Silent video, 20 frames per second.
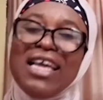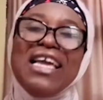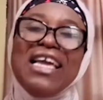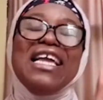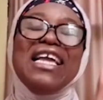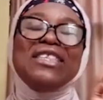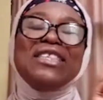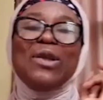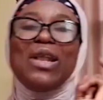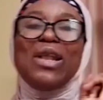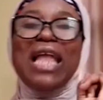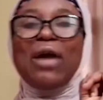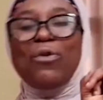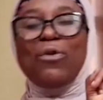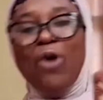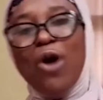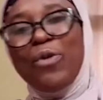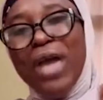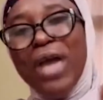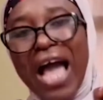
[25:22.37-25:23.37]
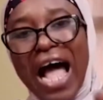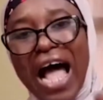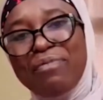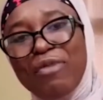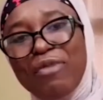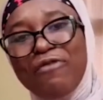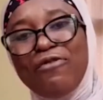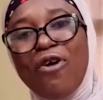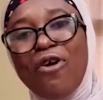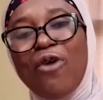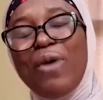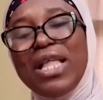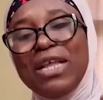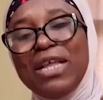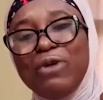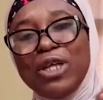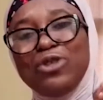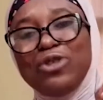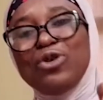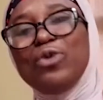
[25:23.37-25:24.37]
It's not like what we had before where we
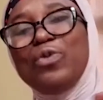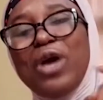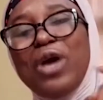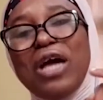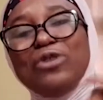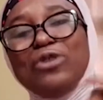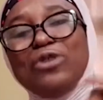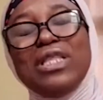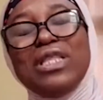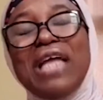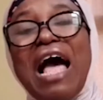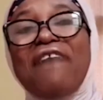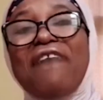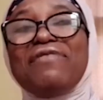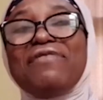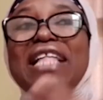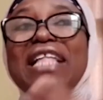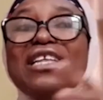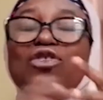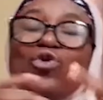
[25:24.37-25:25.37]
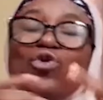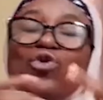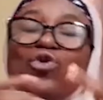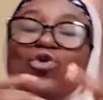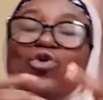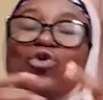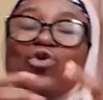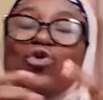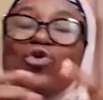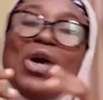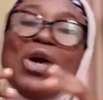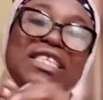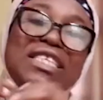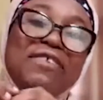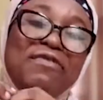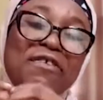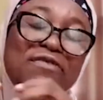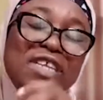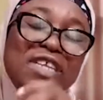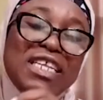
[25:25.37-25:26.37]
were told after the 2015
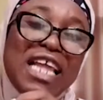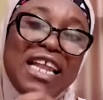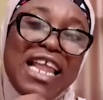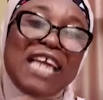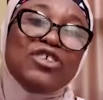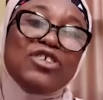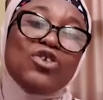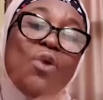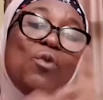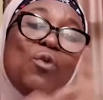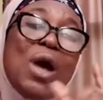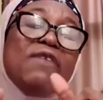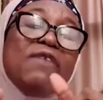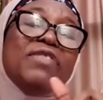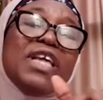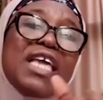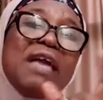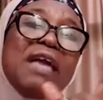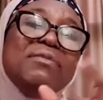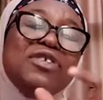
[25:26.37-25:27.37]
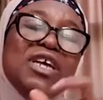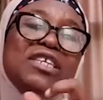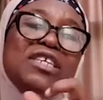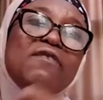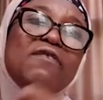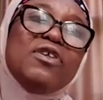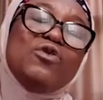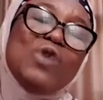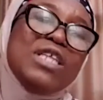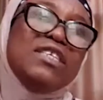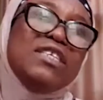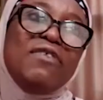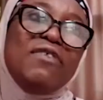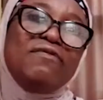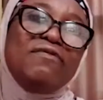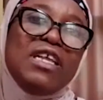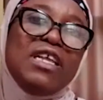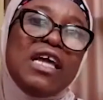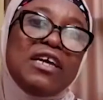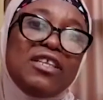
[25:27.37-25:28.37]
election, one of the game changers of the 2015
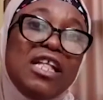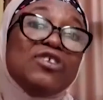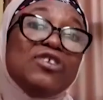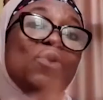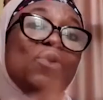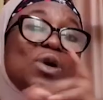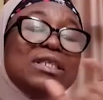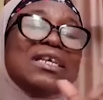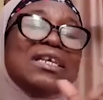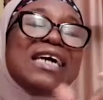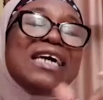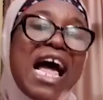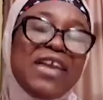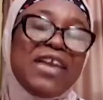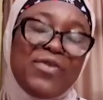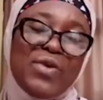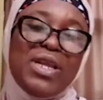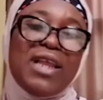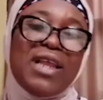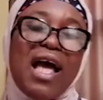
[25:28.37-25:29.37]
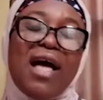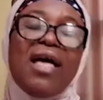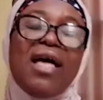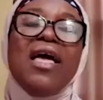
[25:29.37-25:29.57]
election was the card reader.